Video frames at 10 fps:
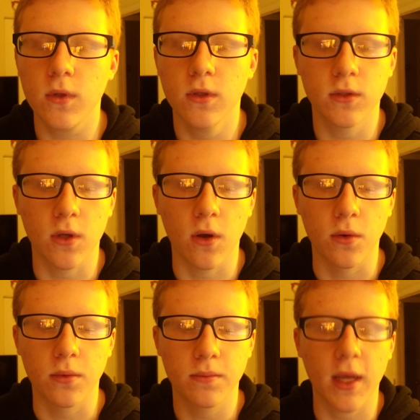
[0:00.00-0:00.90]

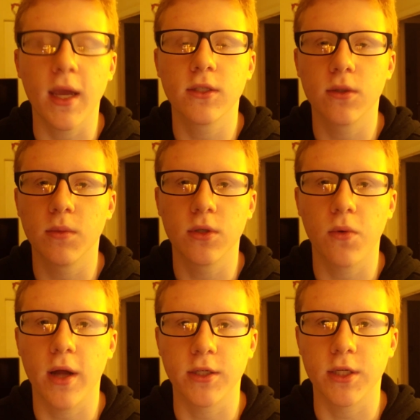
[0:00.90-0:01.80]
So, thank you guys so much for
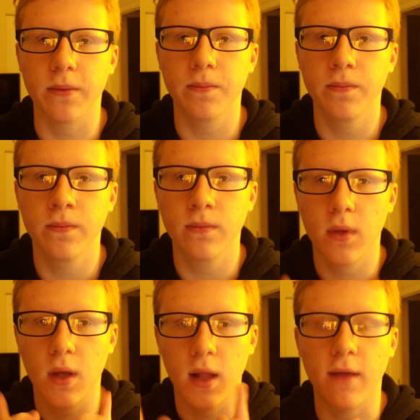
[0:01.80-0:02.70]
watching.
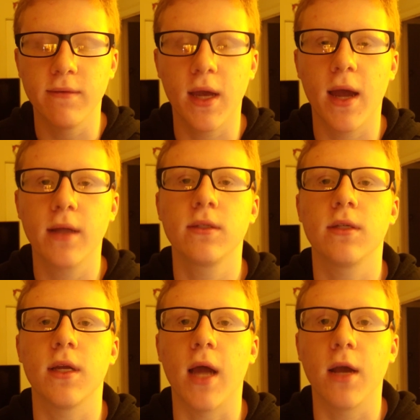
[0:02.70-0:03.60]
I love you
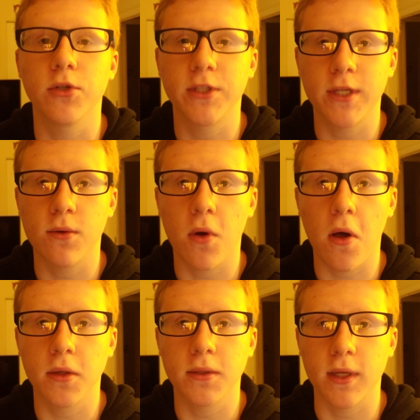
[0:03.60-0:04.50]
guys, and I will see you
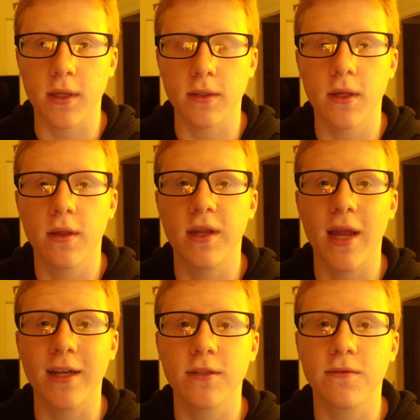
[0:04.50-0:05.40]
all in the
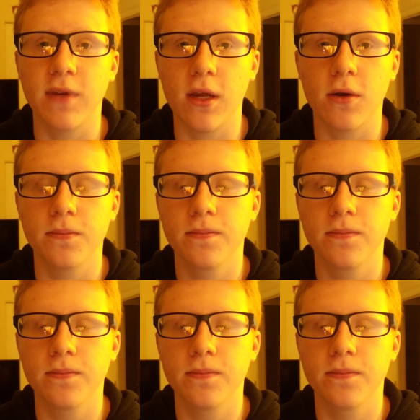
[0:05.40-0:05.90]
next video.